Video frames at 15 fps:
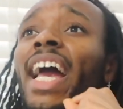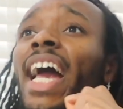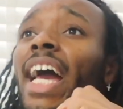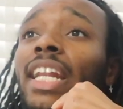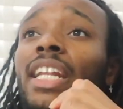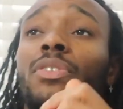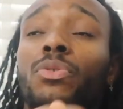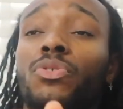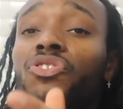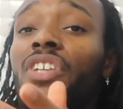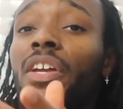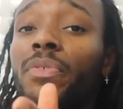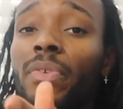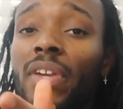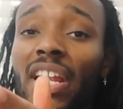And this was
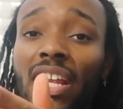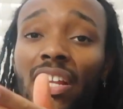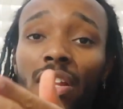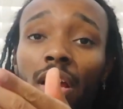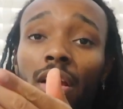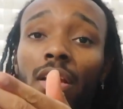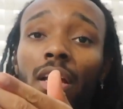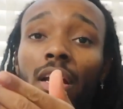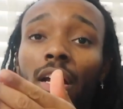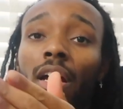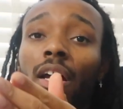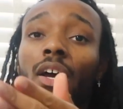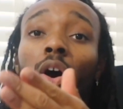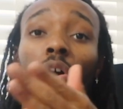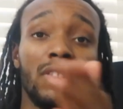genuinely
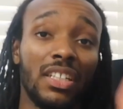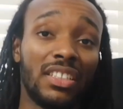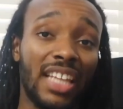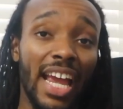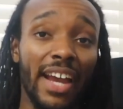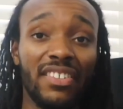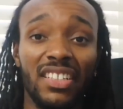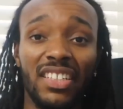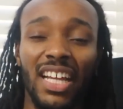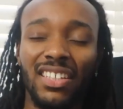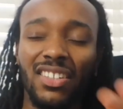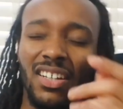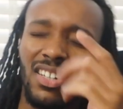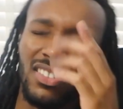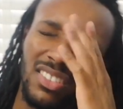on the day of the
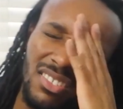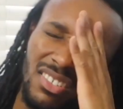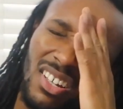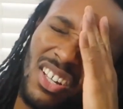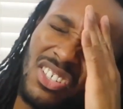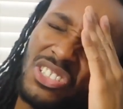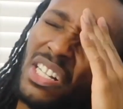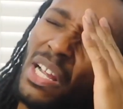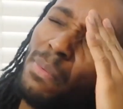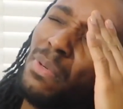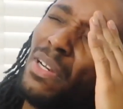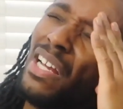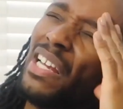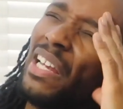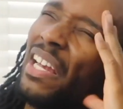deadline. I was like, oh, should I
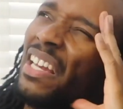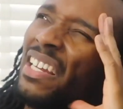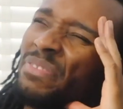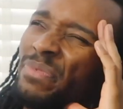apply?